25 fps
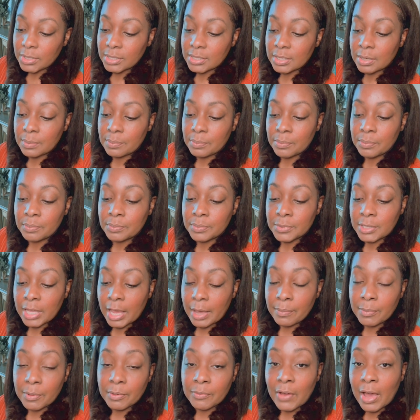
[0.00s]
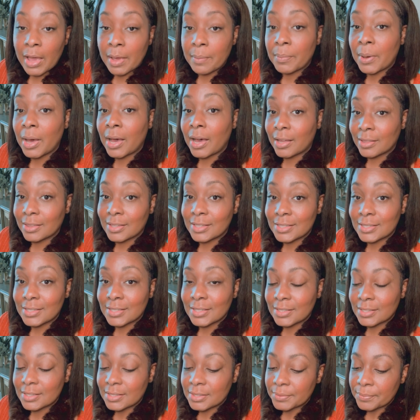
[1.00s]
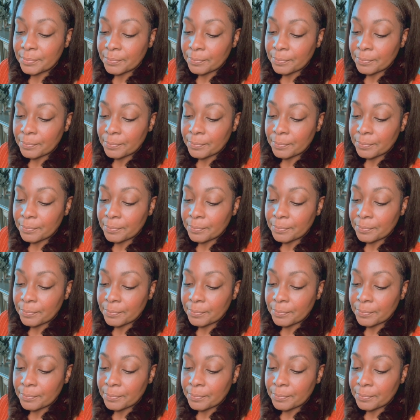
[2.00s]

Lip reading: some type of hypothesis.